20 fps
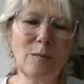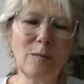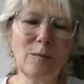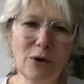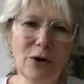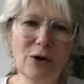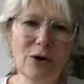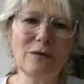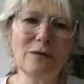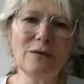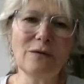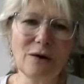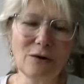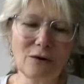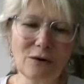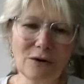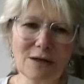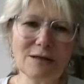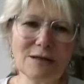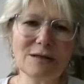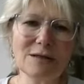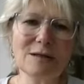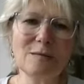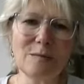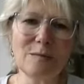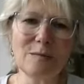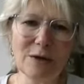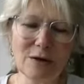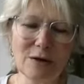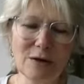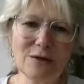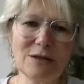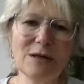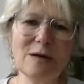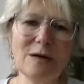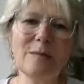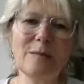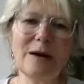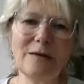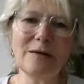per focused
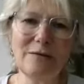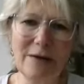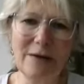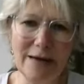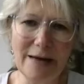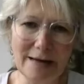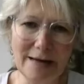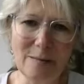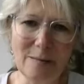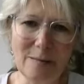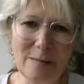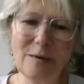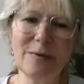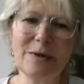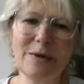symposium available,